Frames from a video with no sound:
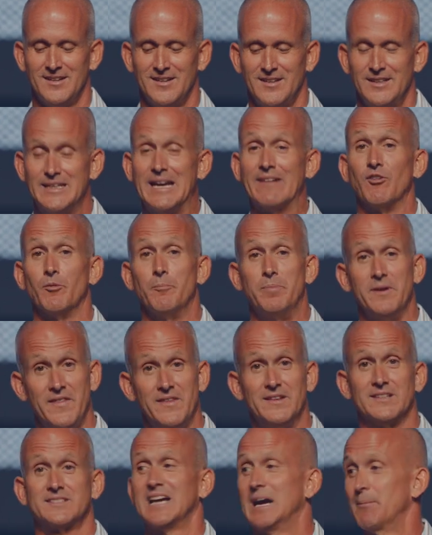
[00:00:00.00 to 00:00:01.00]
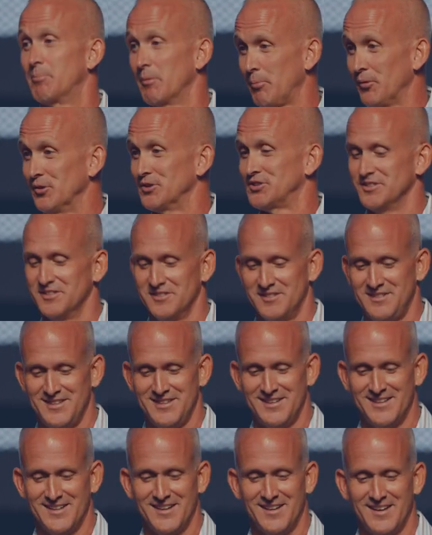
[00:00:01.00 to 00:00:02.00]
You ever been this type of person?
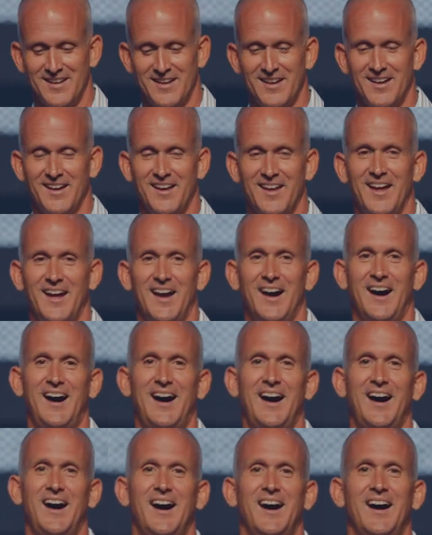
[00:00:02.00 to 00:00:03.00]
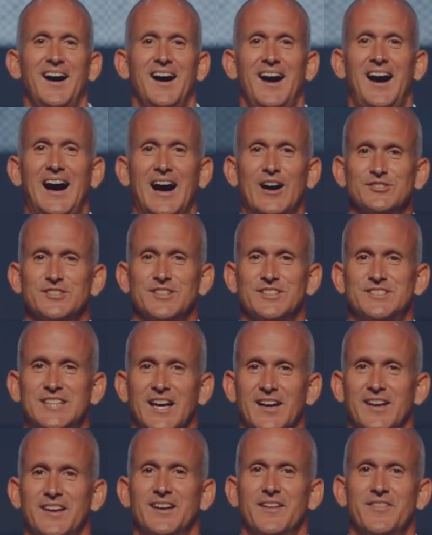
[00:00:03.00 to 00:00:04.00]
I'll just
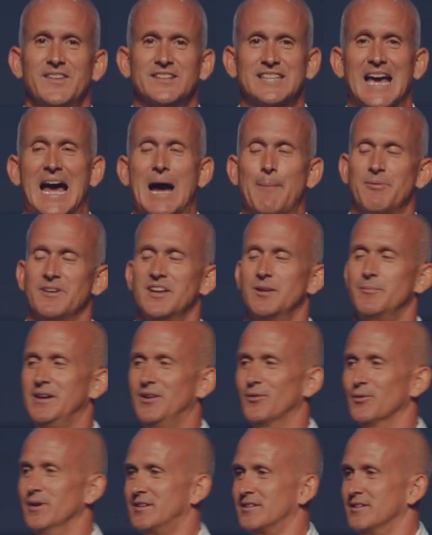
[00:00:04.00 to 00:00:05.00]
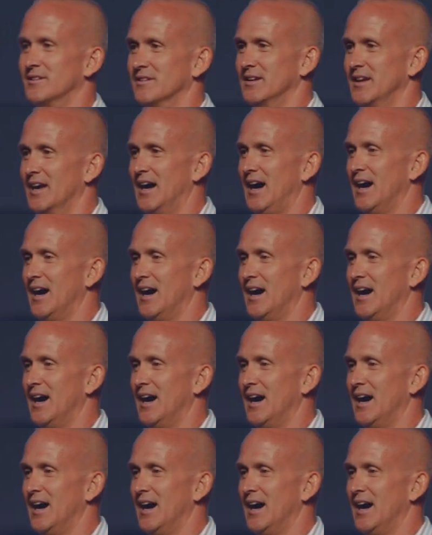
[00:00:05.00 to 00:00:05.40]
tell you, this happened to me recently.